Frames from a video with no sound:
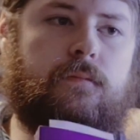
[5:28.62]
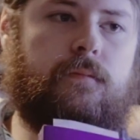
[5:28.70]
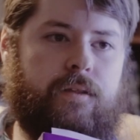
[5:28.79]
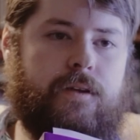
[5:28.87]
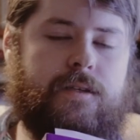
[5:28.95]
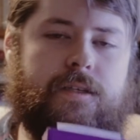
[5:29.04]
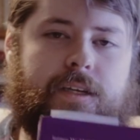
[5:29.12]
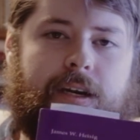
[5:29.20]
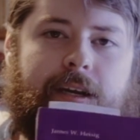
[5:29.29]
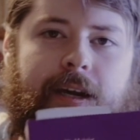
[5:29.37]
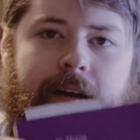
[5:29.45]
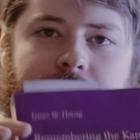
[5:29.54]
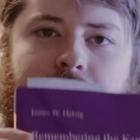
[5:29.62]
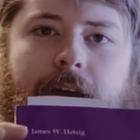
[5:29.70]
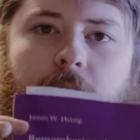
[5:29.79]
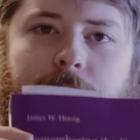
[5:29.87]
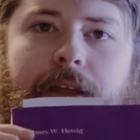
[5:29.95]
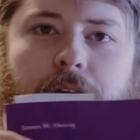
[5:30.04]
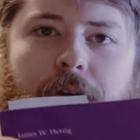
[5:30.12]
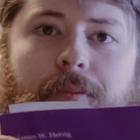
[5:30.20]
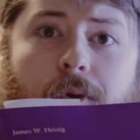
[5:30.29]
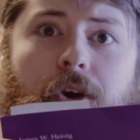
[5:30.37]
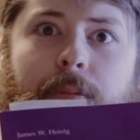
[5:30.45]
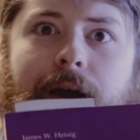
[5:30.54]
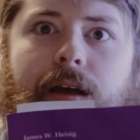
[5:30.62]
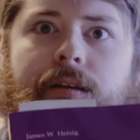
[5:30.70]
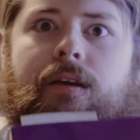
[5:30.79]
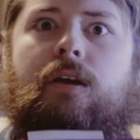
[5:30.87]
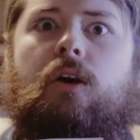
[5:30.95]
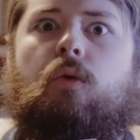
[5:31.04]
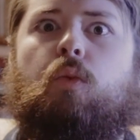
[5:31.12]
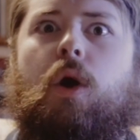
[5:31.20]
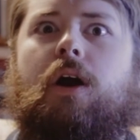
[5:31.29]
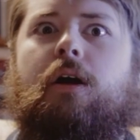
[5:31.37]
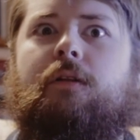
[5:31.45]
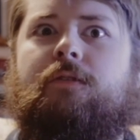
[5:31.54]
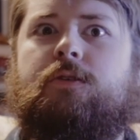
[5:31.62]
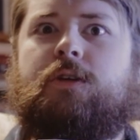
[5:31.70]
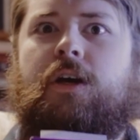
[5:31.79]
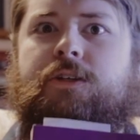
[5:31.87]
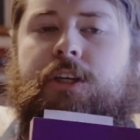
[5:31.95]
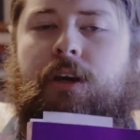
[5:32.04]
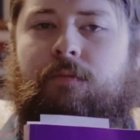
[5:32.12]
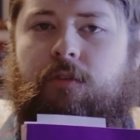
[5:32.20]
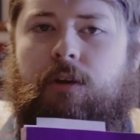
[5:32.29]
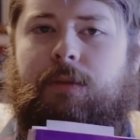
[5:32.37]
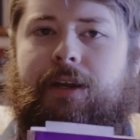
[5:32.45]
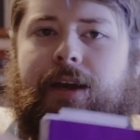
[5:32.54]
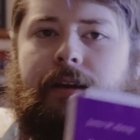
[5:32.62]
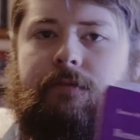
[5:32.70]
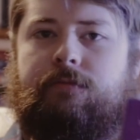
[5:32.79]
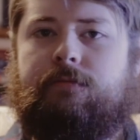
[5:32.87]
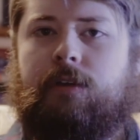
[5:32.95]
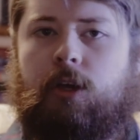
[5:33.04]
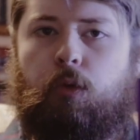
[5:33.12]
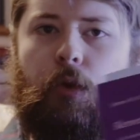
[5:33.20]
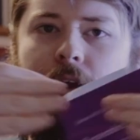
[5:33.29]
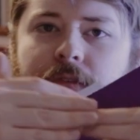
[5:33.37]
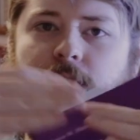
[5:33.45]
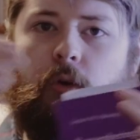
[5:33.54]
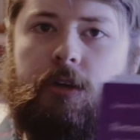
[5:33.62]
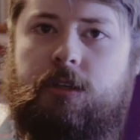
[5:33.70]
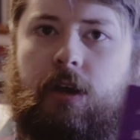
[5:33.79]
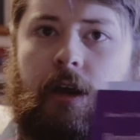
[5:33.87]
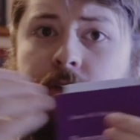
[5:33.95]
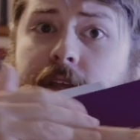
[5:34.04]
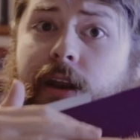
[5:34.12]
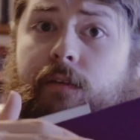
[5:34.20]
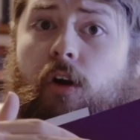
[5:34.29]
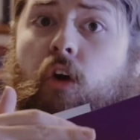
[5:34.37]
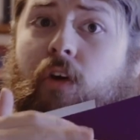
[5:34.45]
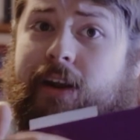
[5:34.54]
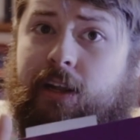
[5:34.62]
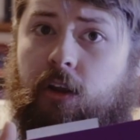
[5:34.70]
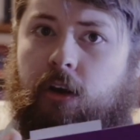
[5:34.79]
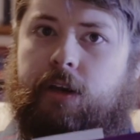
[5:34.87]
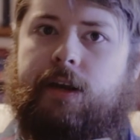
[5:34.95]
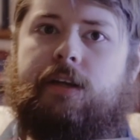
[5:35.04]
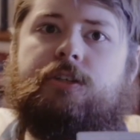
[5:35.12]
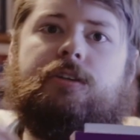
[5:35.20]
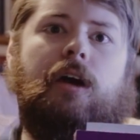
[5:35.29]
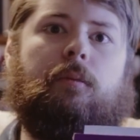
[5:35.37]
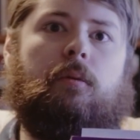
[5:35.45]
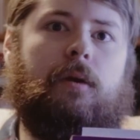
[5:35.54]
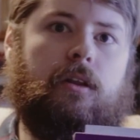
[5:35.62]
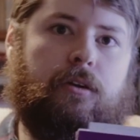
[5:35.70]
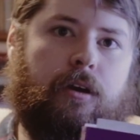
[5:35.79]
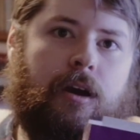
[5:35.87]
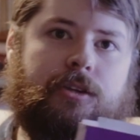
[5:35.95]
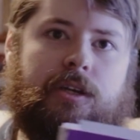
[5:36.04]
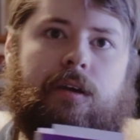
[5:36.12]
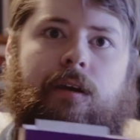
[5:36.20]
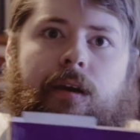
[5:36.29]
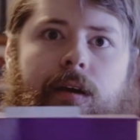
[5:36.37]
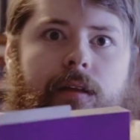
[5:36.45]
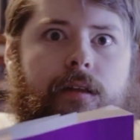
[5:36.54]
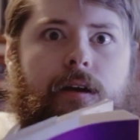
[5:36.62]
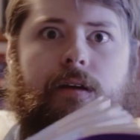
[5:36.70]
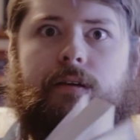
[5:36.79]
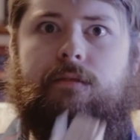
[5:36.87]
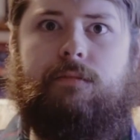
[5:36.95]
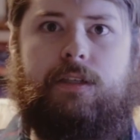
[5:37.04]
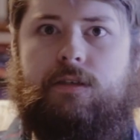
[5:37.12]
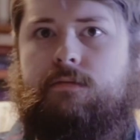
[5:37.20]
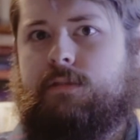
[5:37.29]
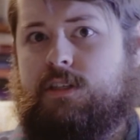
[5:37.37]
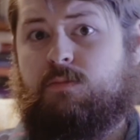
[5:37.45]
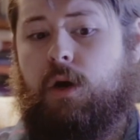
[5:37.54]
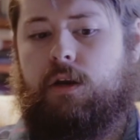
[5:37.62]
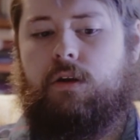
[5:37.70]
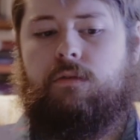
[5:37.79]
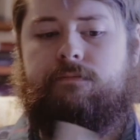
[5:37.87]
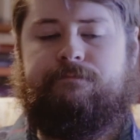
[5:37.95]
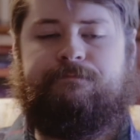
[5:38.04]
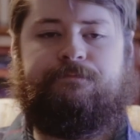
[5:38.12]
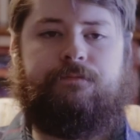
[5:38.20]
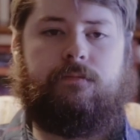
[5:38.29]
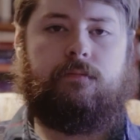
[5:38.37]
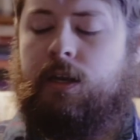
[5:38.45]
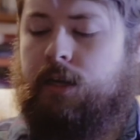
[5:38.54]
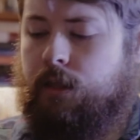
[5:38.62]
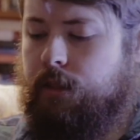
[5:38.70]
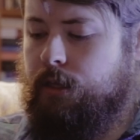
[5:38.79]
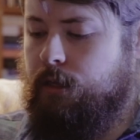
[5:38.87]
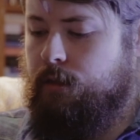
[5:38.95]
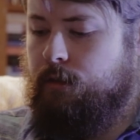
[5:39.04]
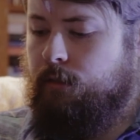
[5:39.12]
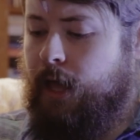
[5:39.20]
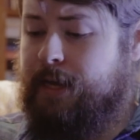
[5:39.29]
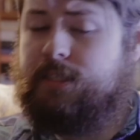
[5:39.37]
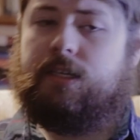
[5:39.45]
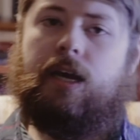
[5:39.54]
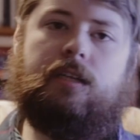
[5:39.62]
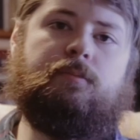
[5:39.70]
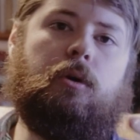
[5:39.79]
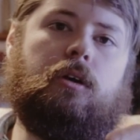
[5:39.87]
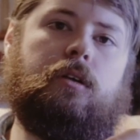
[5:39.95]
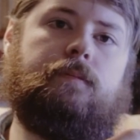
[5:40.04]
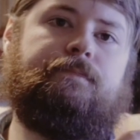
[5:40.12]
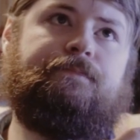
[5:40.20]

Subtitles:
This is going to kind of help me learn more about where all of those kanji come from and kind of reinforce the kanji that I've already learned, in addition to helping me learn kanji that's brand new. Now the last textbook